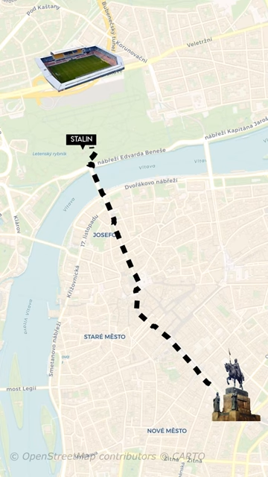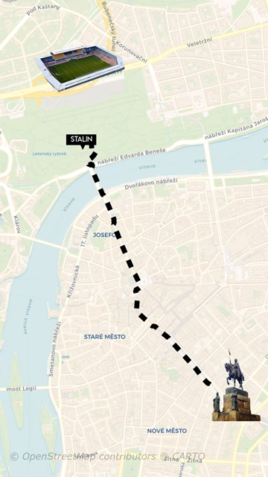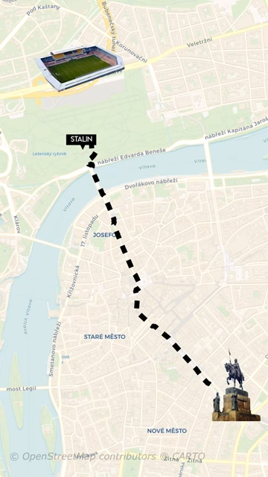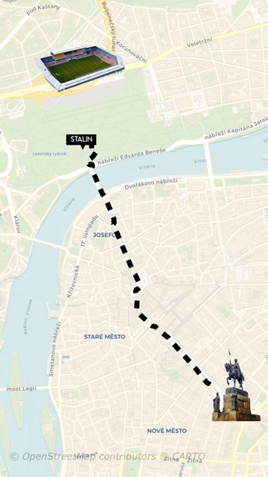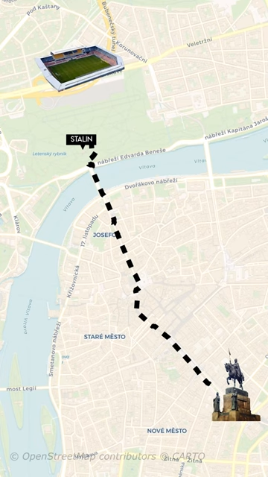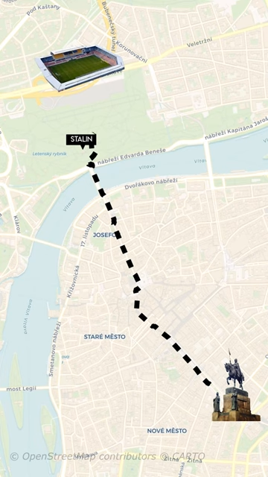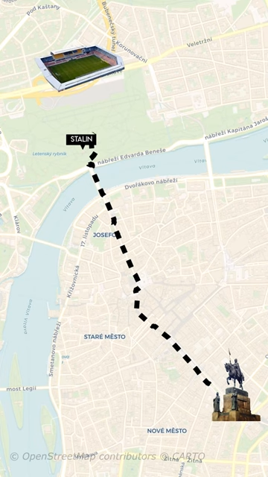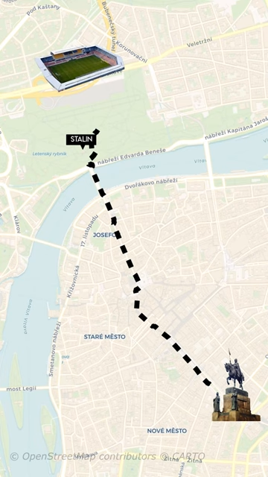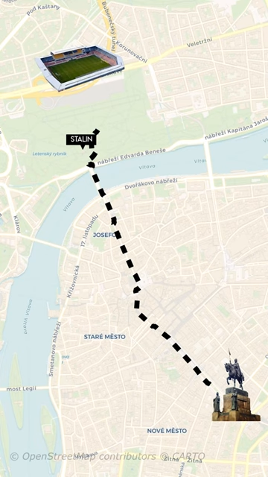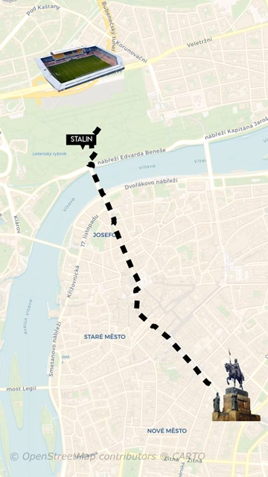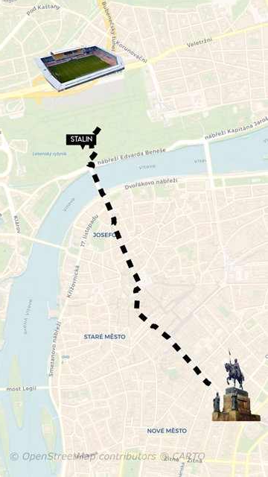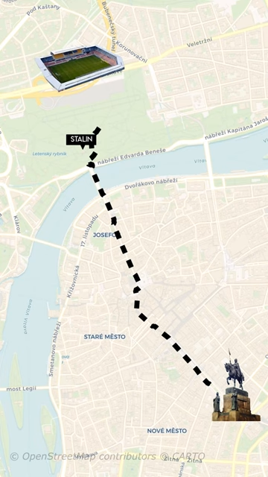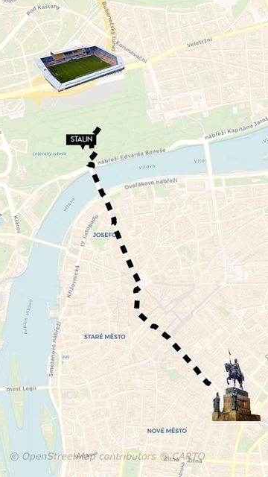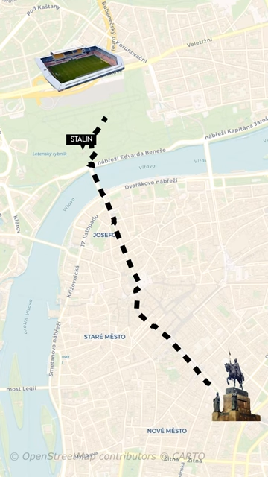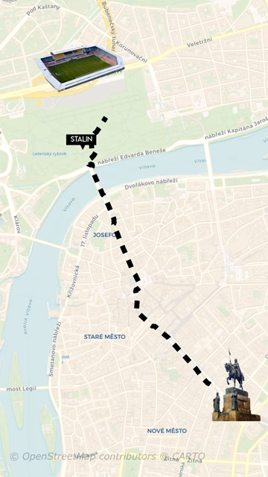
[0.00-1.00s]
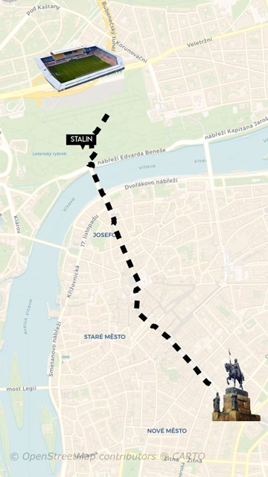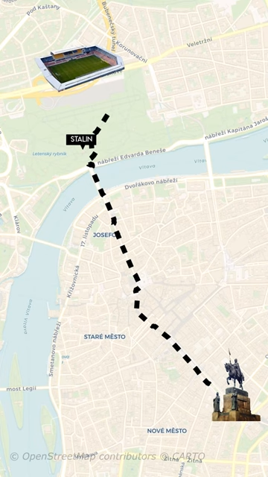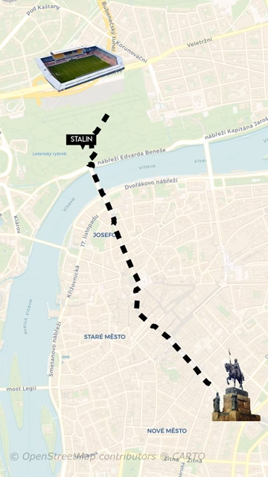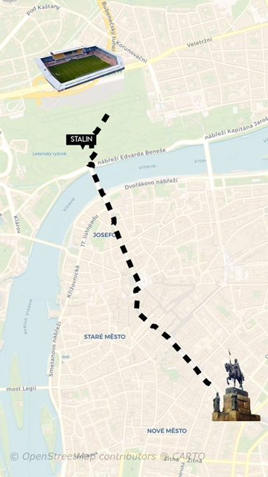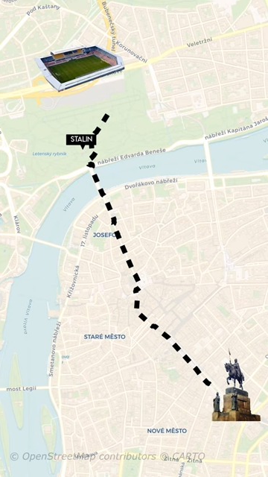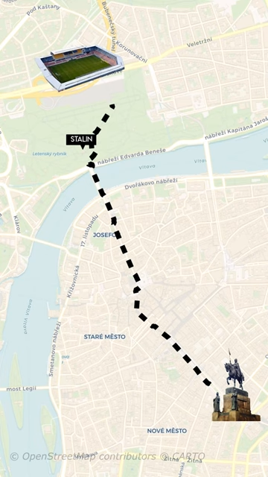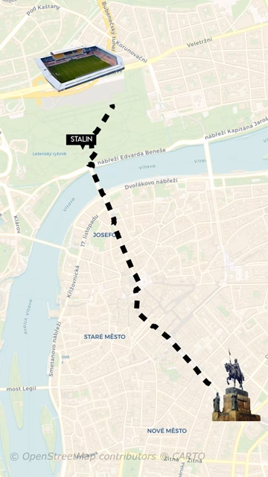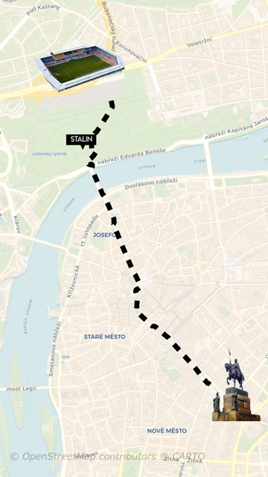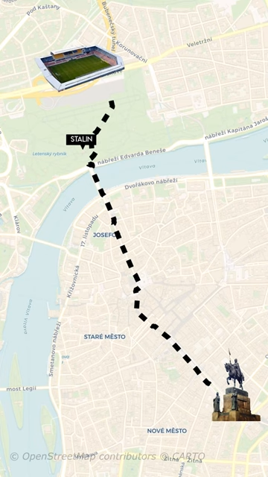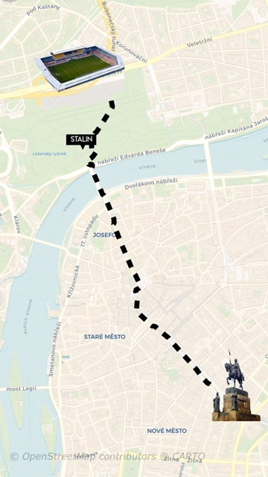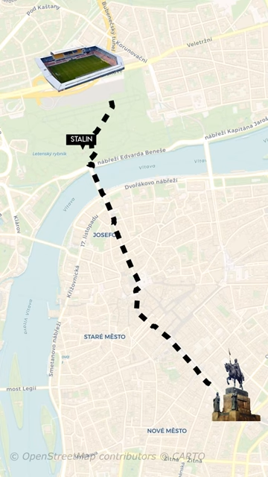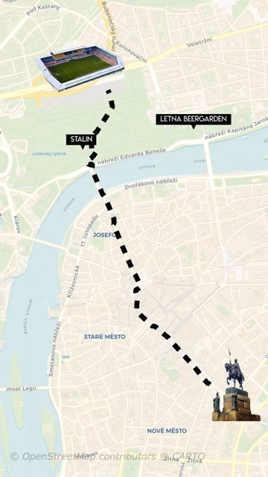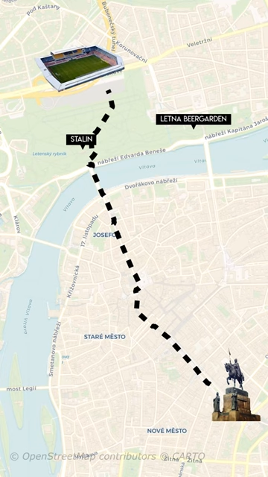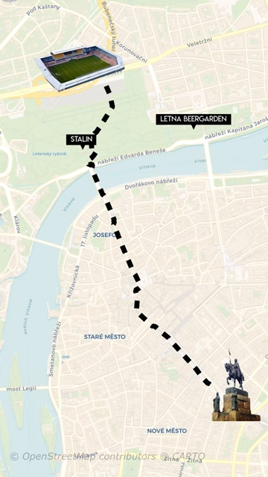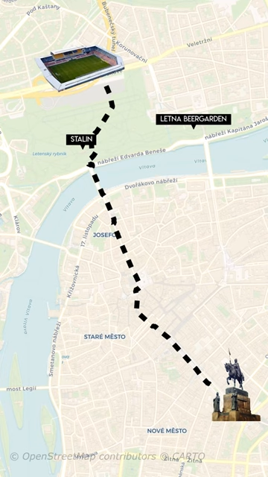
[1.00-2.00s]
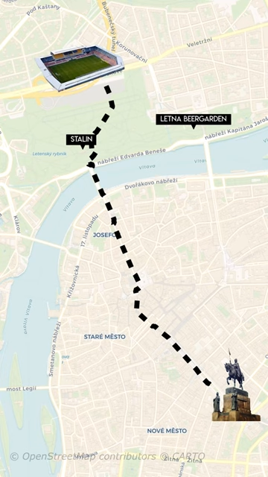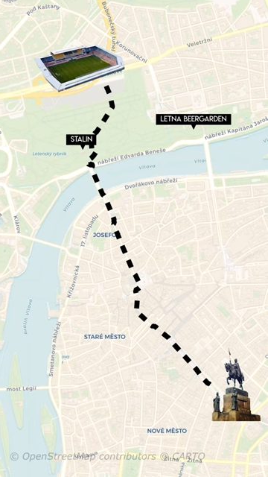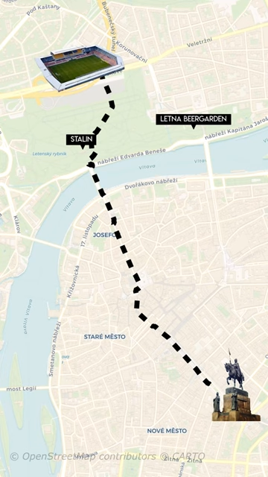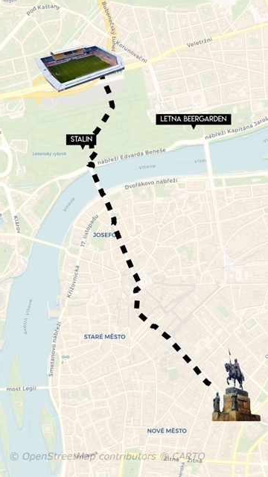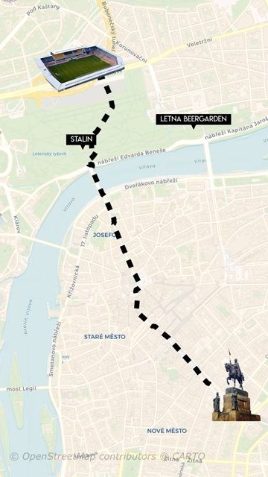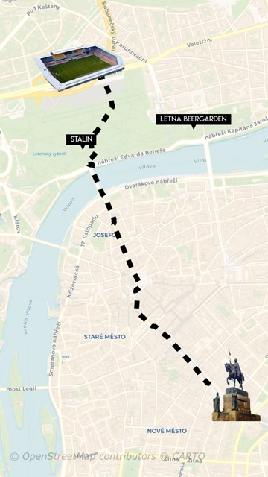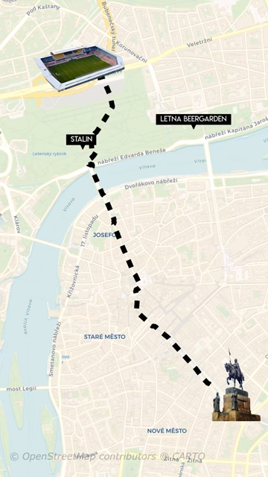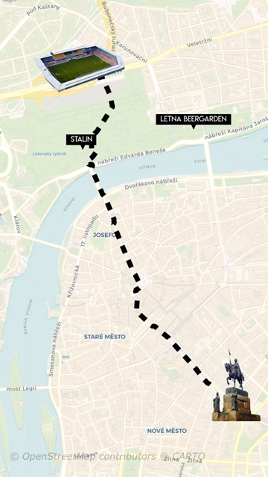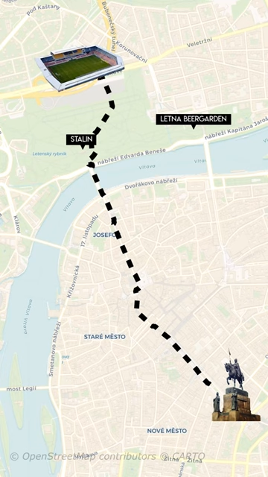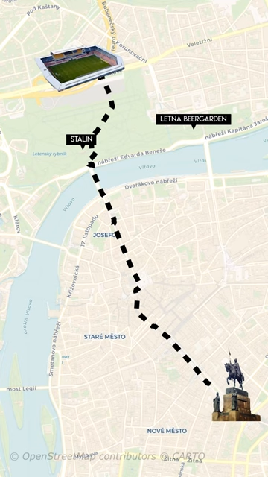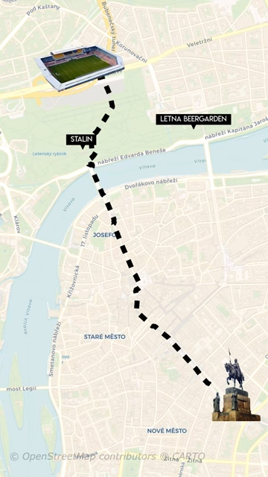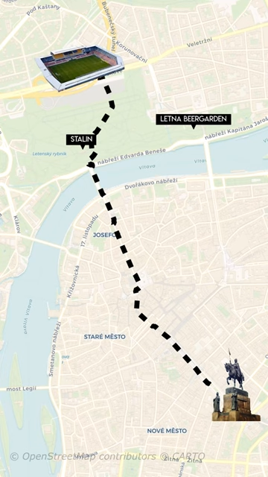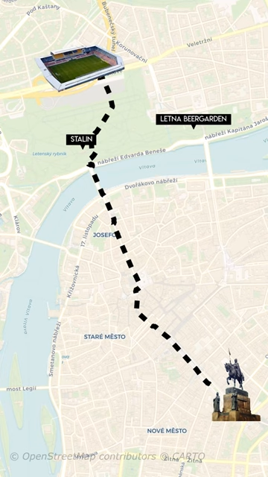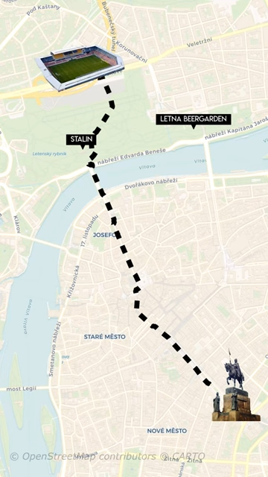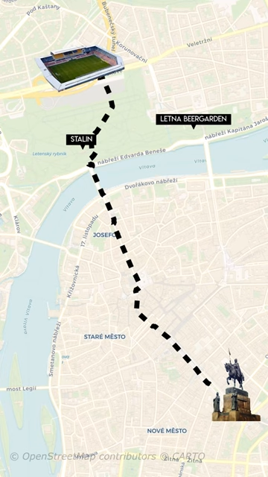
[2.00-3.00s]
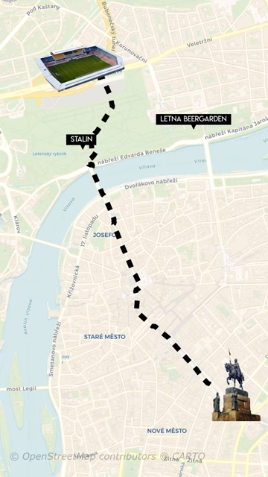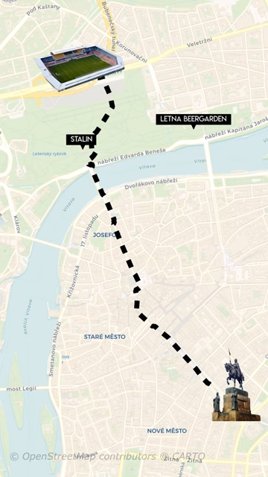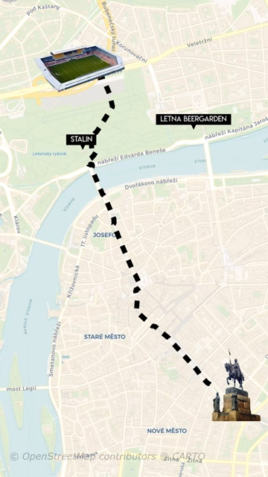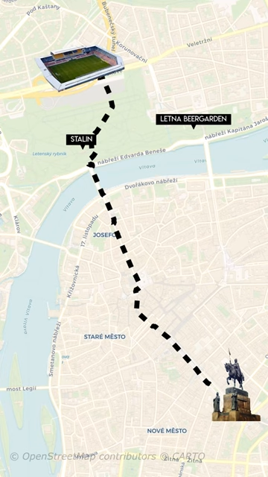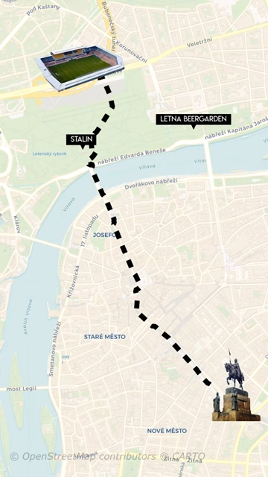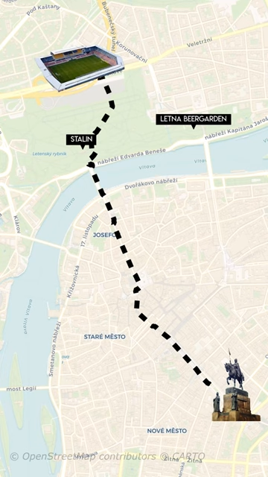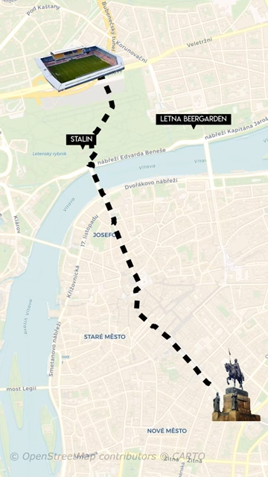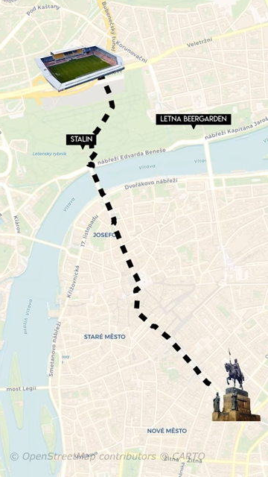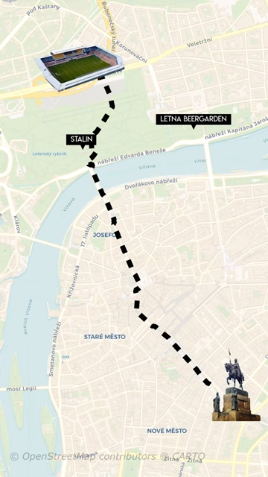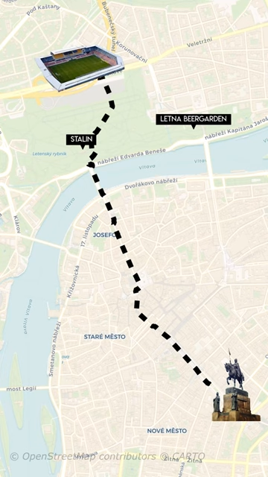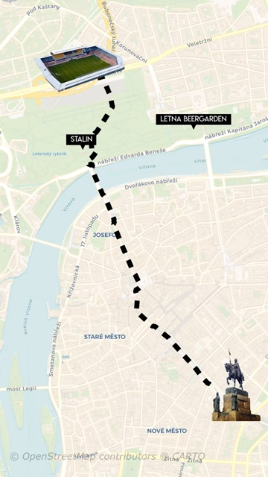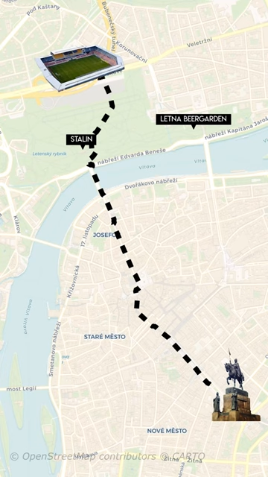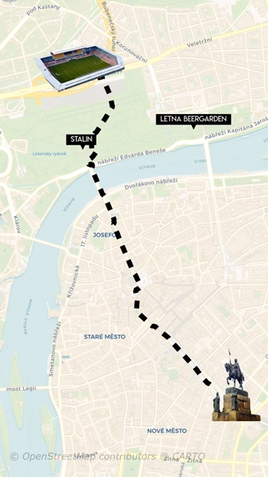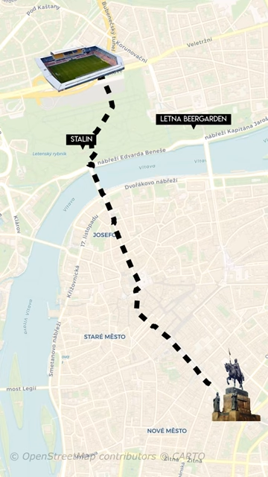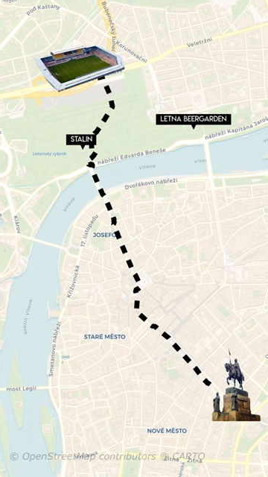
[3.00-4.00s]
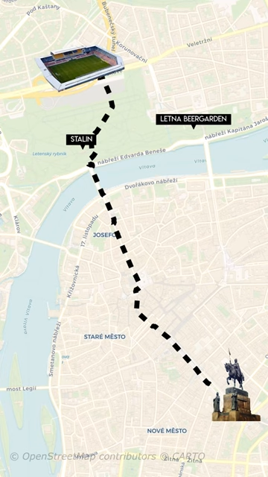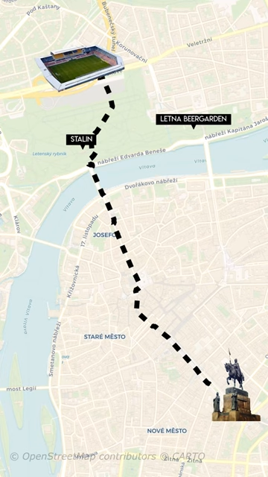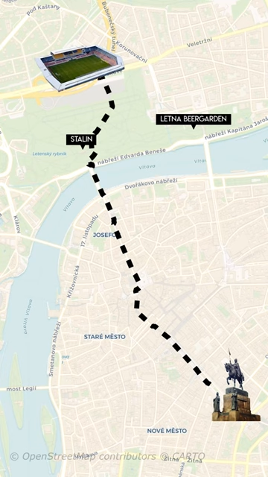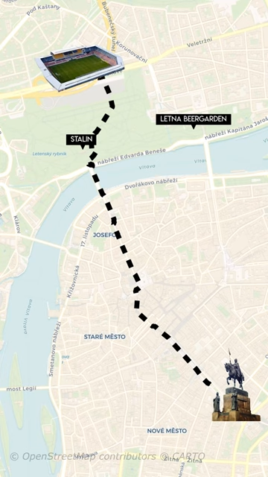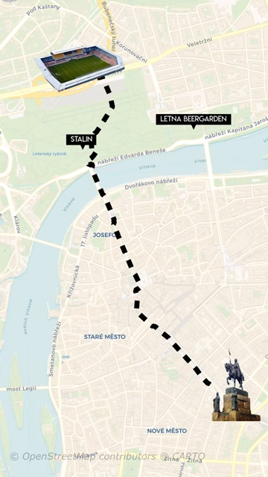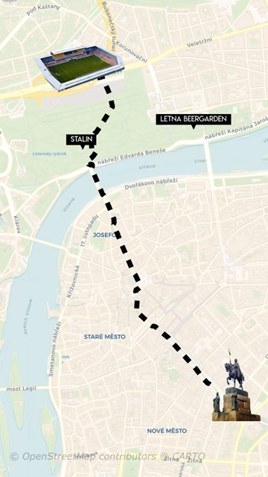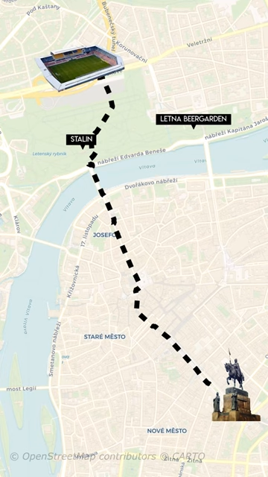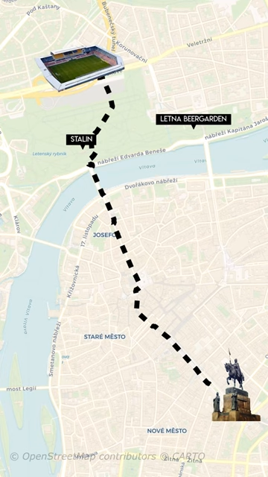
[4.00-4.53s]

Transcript: [unreadable: no face in view]